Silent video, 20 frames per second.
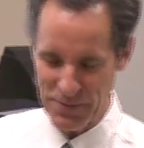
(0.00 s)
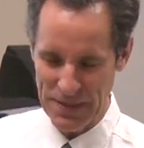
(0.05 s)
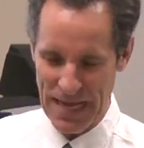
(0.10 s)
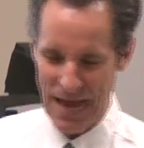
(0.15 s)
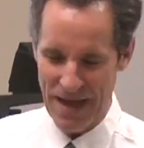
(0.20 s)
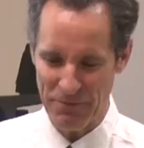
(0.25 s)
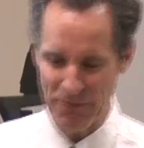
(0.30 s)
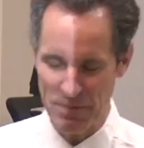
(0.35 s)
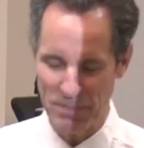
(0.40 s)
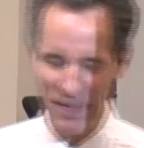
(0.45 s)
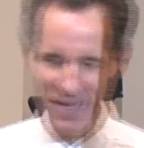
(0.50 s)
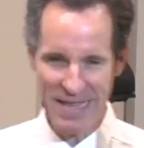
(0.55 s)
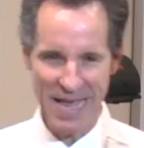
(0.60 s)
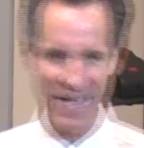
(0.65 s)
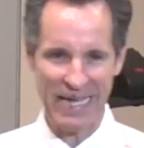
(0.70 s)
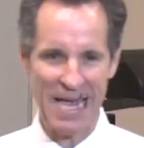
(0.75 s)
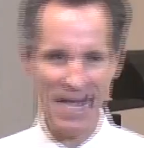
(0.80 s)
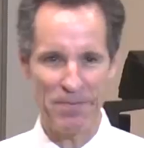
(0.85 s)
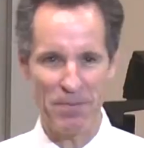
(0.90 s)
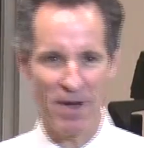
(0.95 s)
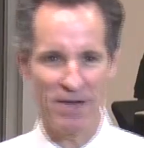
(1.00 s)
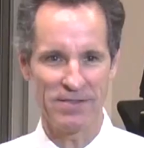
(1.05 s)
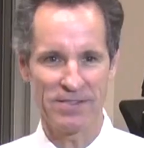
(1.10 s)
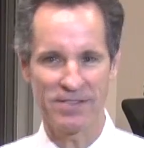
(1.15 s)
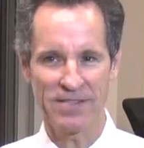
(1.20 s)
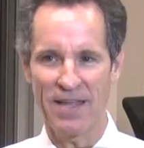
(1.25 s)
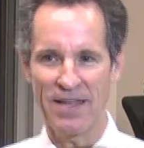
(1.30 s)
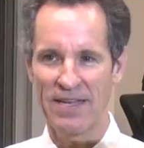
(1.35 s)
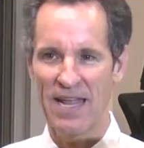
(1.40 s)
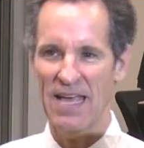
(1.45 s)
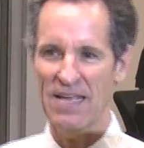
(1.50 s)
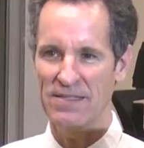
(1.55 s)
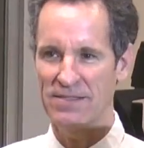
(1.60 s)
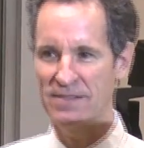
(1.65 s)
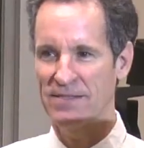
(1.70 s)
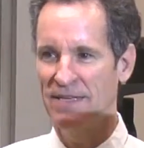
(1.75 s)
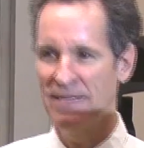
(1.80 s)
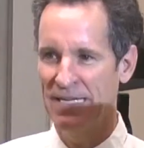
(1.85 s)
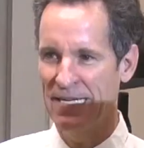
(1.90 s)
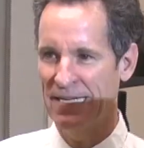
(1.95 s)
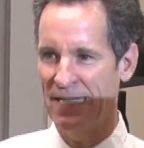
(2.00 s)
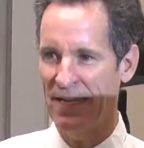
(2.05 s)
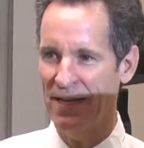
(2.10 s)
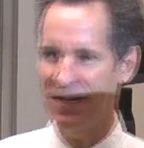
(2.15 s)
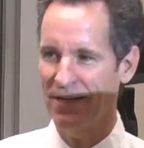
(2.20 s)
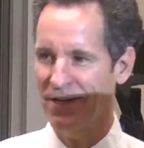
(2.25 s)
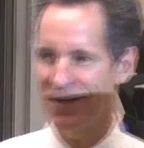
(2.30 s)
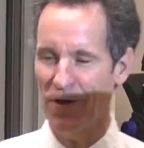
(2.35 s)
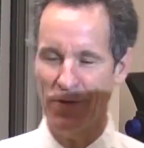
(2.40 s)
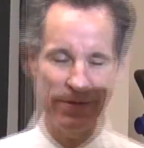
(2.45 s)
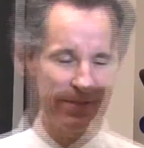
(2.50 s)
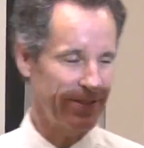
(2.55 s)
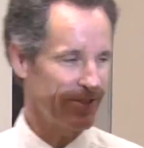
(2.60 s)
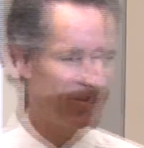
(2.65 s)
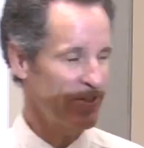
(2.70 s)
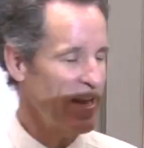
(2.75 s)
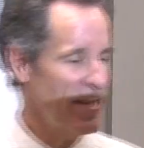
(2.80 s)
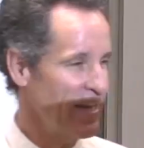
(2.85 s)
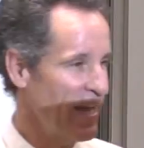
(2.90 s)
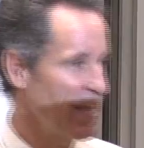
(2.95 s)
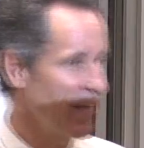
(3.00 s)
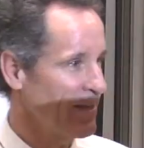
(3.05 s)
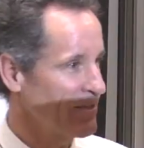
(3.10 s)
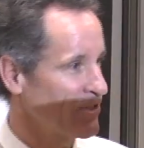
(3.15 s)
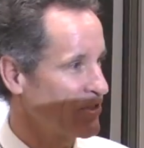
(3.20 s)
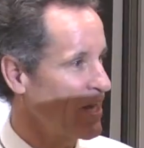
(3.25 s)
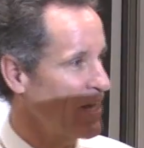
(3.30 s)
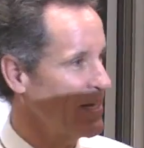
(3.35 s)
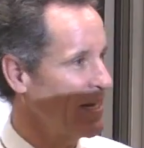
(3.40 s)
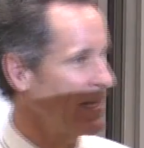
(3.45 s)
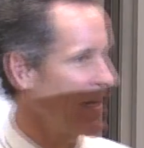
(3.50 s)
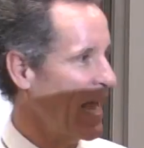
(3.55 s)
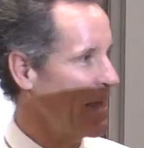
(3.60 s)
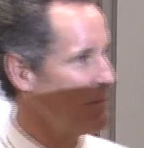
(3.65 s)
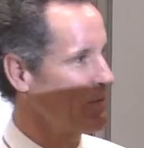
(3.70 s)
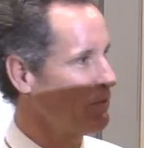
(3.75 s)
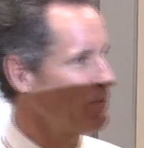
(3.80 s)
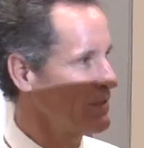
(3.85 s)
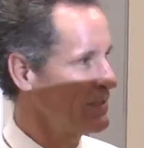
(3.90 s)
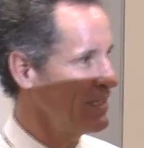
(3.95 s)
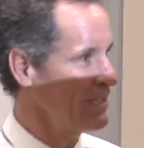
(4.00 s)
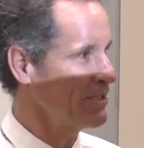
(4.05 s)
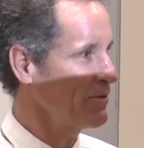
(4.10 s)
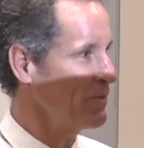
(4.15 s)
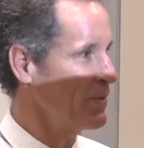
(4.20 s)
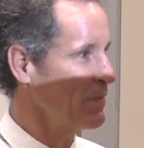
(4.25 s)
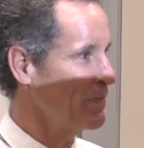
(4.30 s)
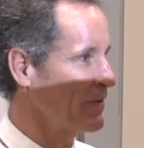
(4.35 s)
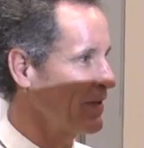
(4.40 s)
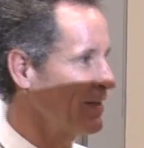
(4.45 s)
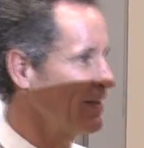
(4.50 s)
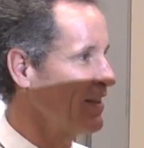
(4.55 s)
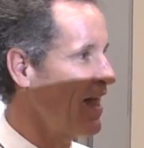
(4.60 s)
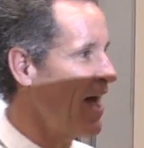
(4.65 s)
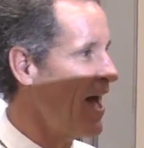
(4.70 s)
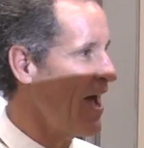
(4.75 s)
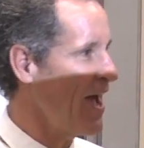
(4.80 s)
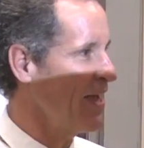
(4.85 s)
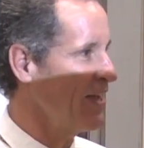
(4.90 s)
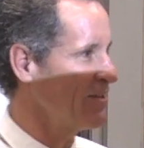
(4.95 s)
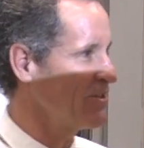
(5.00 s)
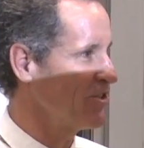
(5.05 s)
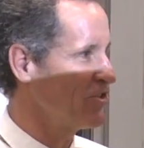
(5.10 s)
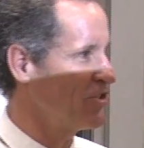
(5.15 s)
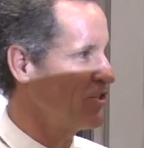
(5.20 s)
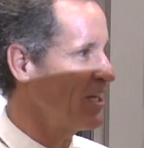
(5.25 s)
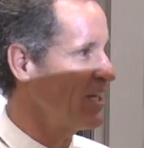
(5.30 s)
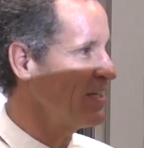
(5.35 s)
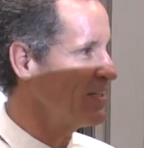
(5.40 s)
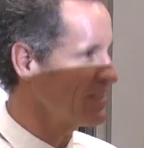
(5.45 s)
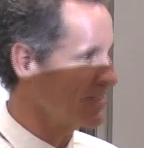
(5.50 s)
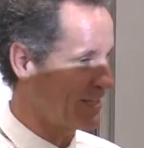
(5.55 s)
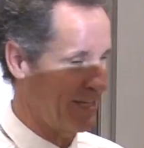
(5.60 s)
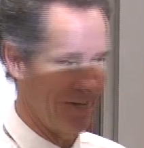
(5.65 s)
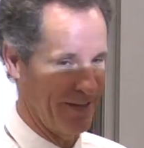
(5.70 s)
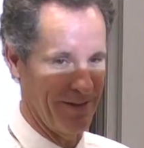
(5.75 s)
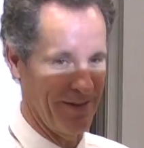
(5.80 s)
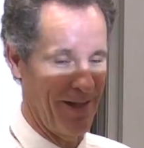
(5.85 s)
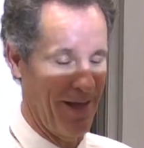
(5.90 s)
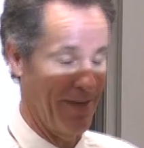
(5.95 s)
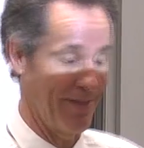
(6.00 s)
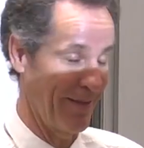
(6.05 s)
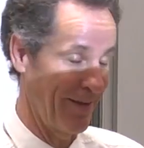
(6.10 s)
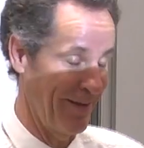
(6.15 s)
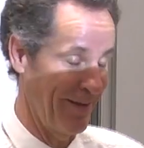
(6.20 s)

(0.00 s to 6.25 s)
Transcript: Yeah. We play that game on Sundays. You know, it's a Sunday game, and we're teaching people to lie and to cheat and to kill.